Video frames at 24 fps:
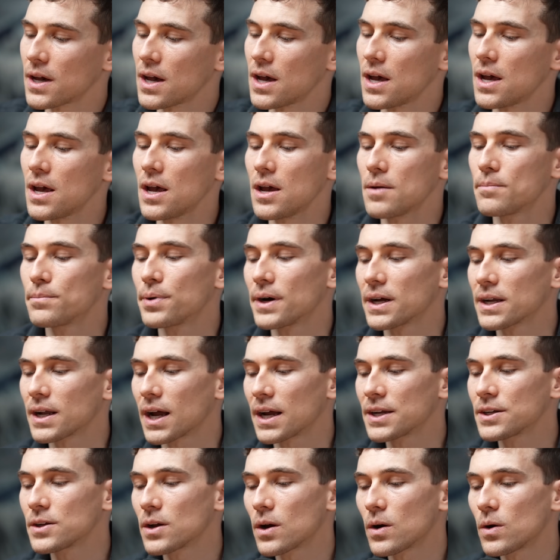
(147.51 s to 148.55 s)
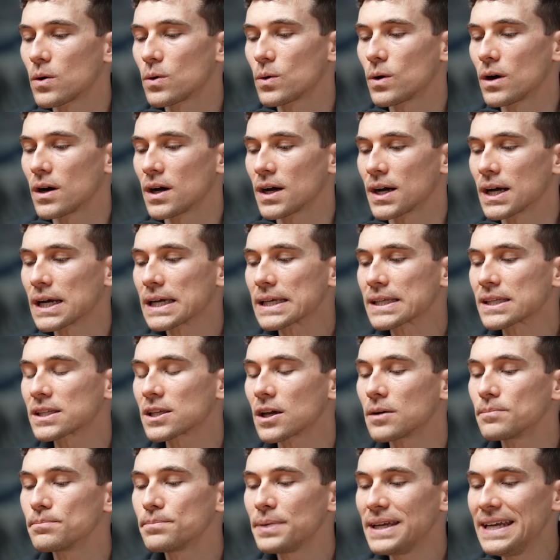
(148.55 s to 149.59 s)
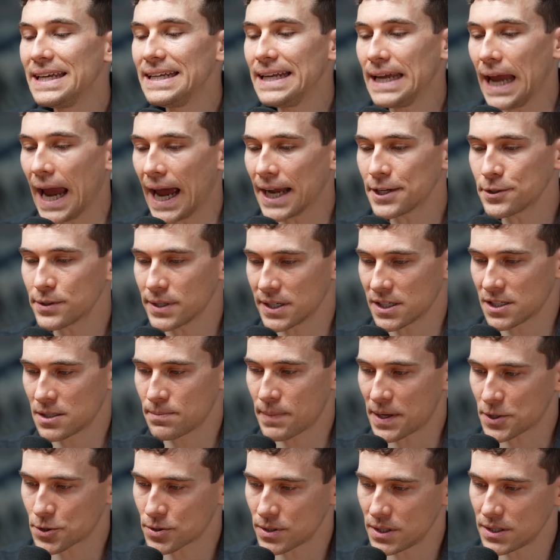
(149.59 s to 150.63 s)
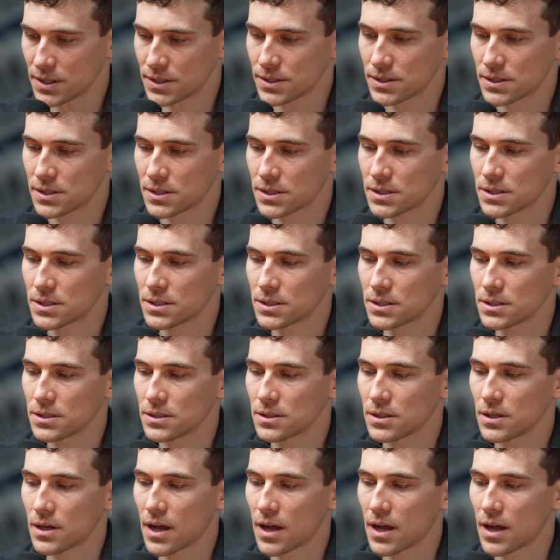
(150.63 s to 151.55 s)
Mm-hmm. But I know some pediatric specialists